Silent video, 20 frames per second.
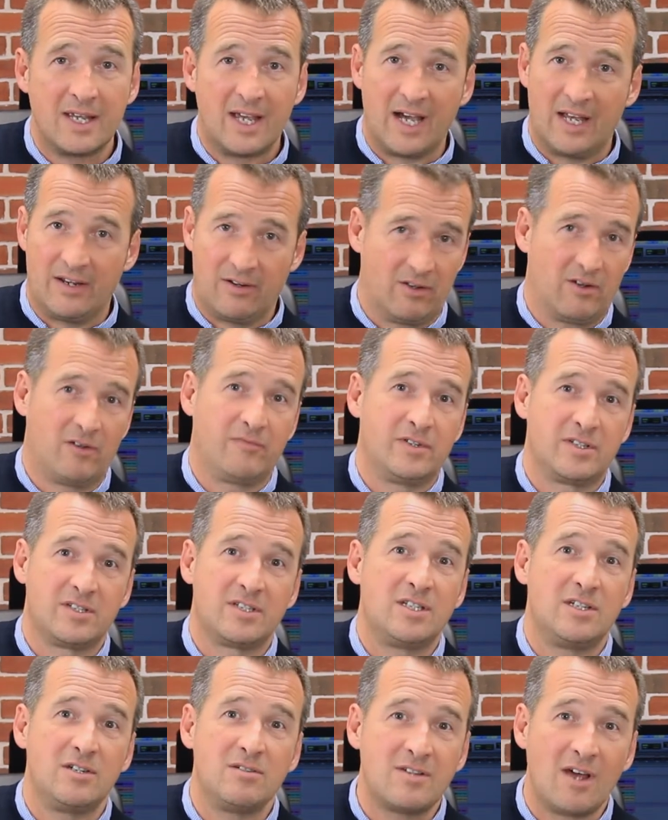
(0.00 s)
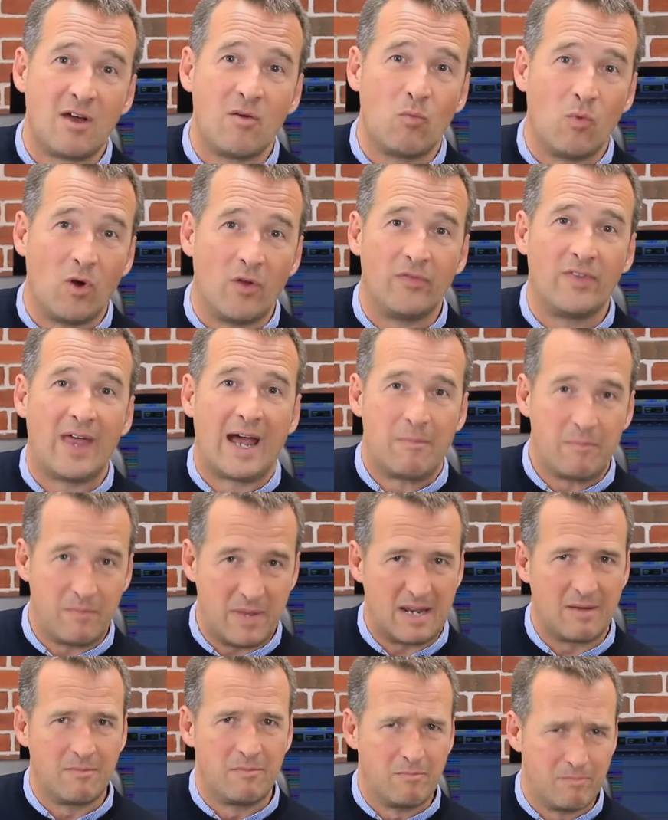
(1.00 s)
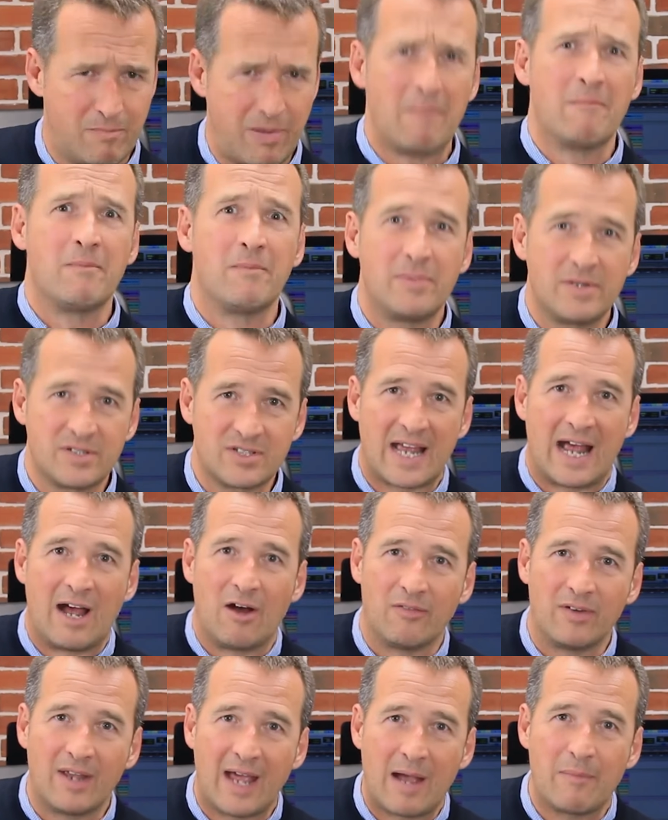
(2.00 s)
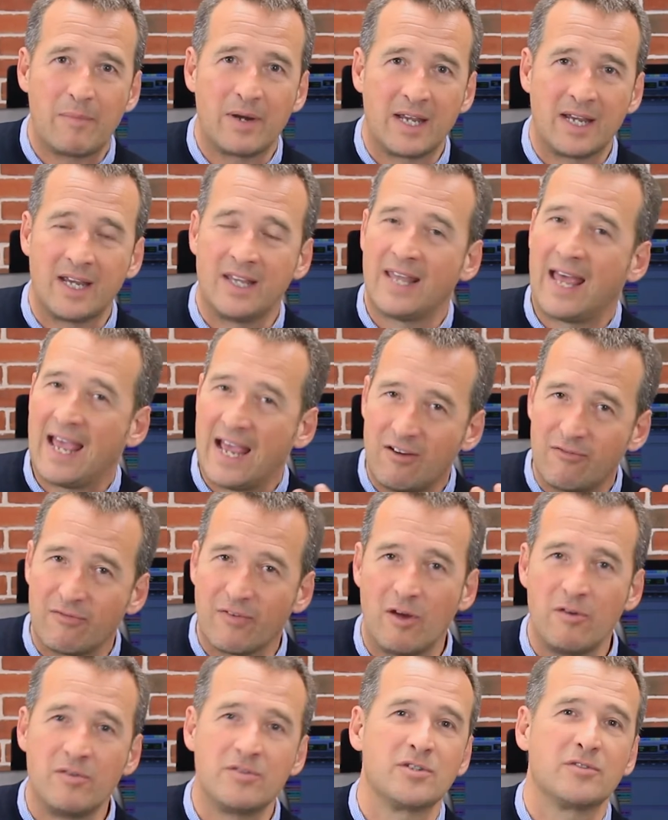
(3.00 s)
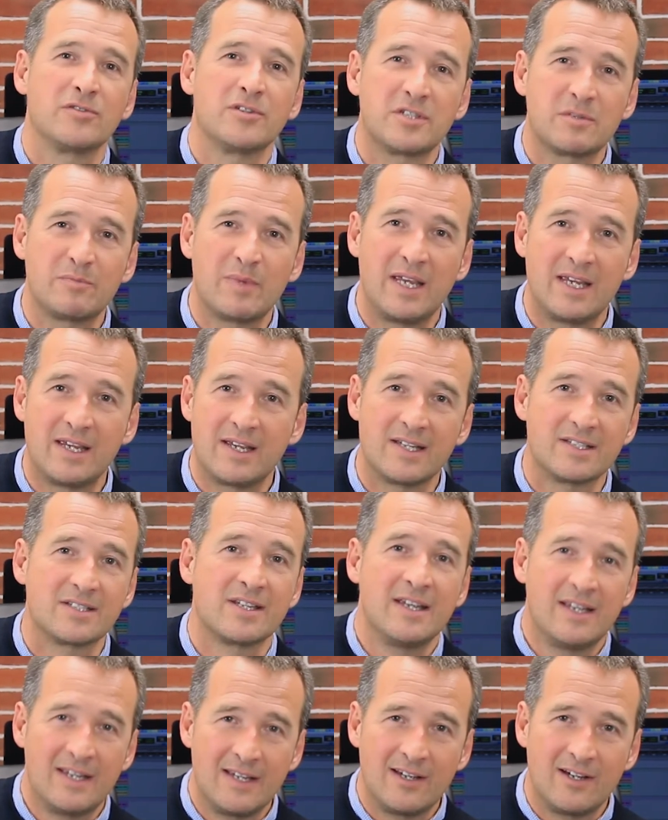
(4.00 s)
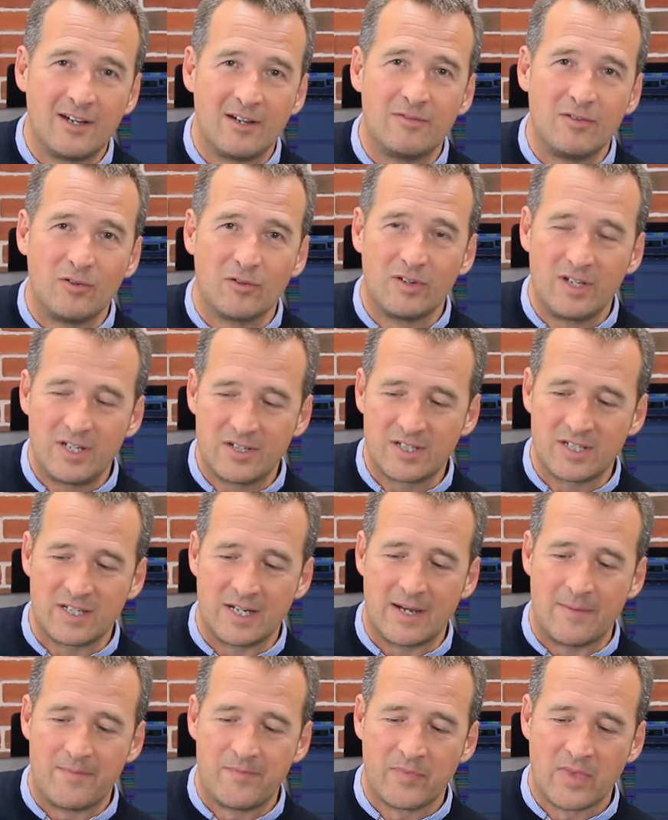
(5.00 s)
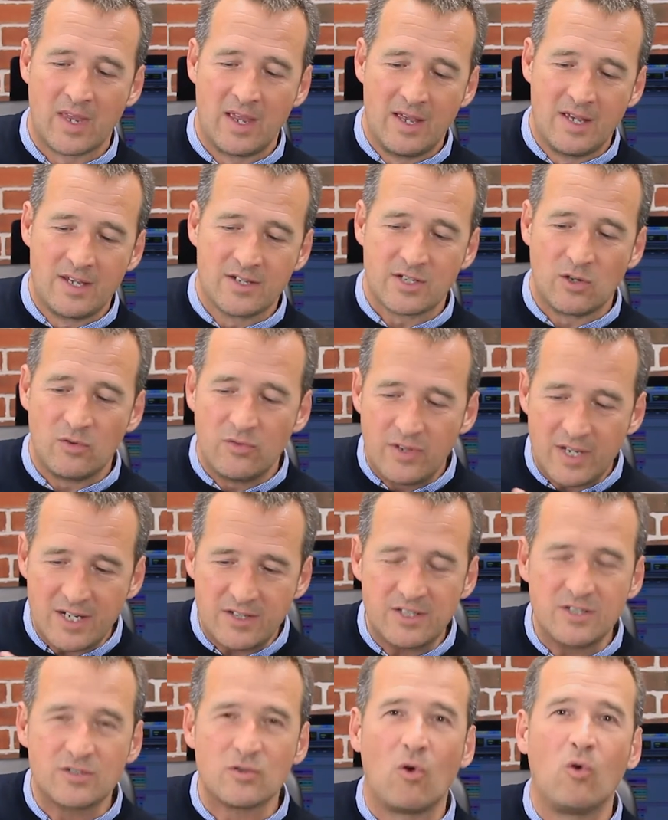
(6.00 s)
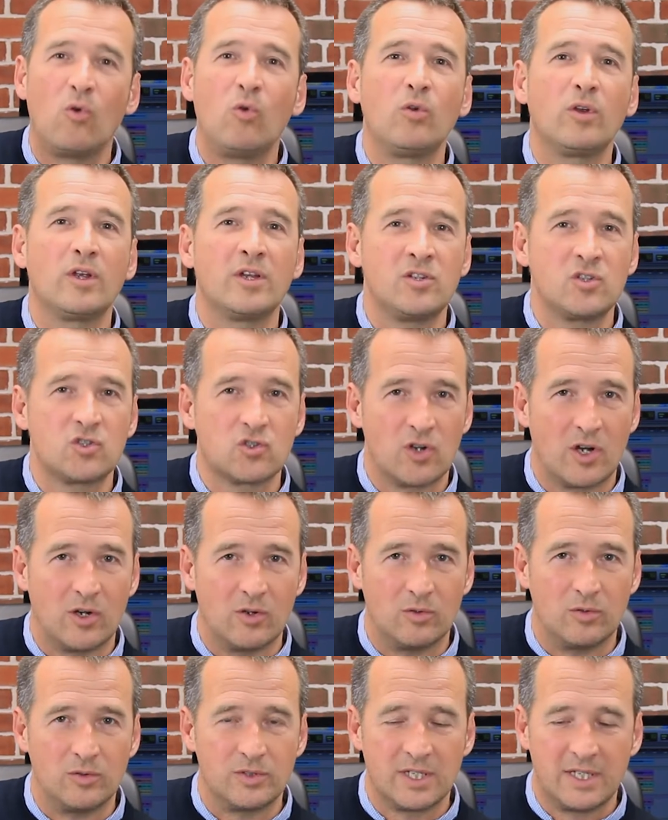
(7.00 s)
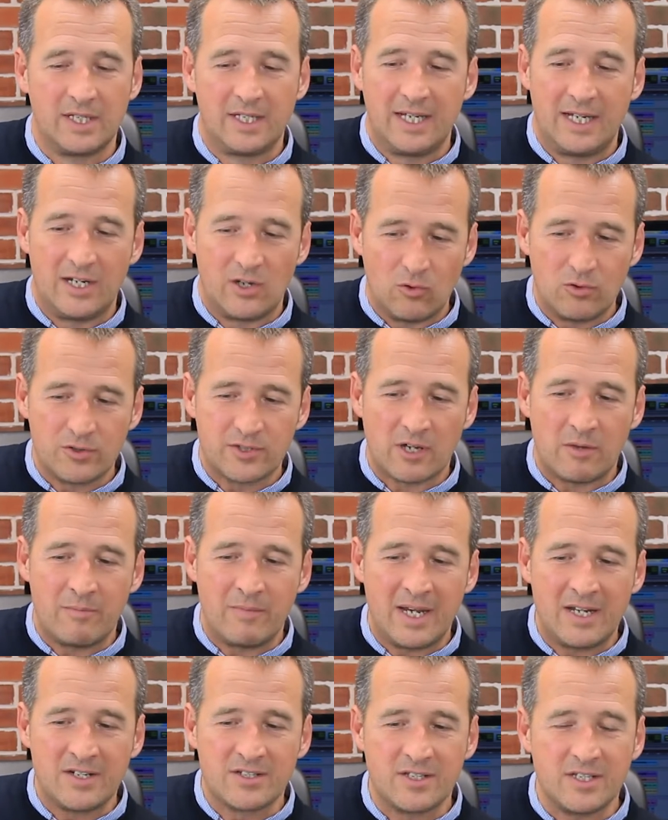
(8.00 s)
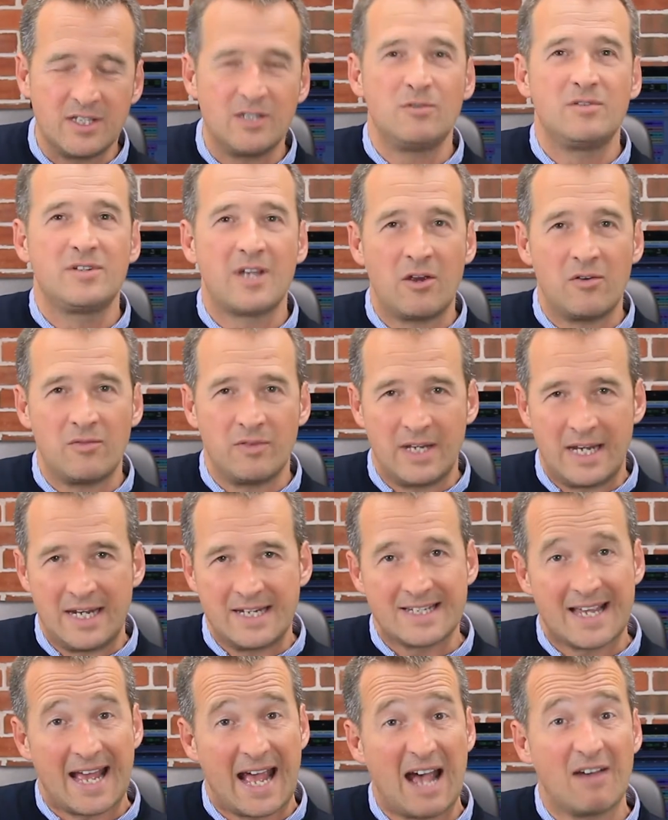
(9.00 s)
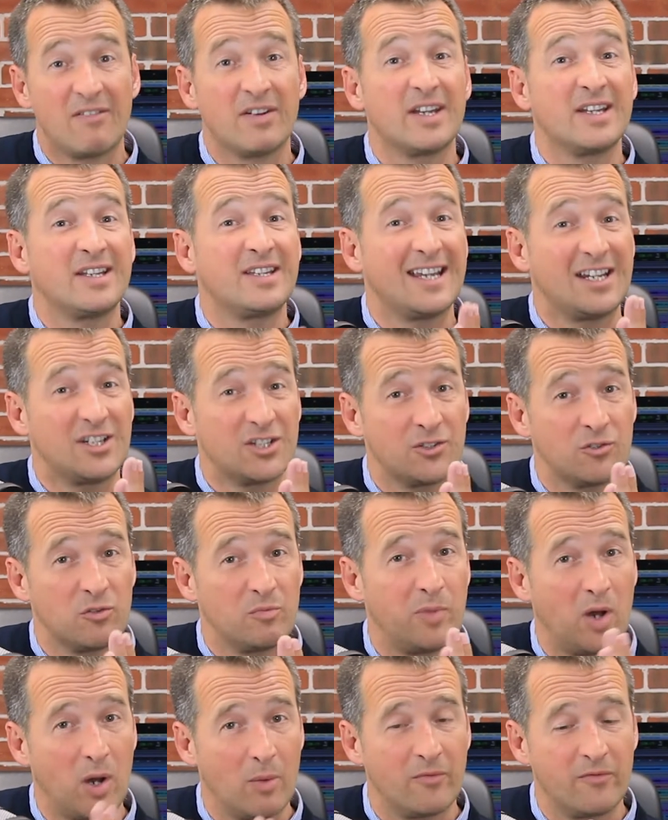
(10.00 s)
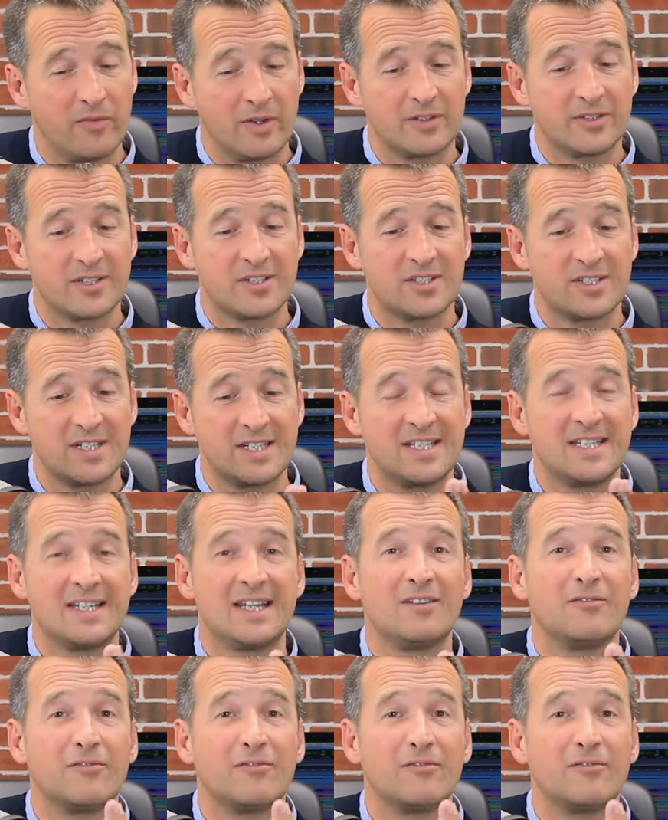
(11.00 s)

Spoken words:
And obviously you don't want that big pump sound happening in the headphones or the speakers of your listener. So this is all controlled. It also means that you don't need to have an additional pop filter sitting in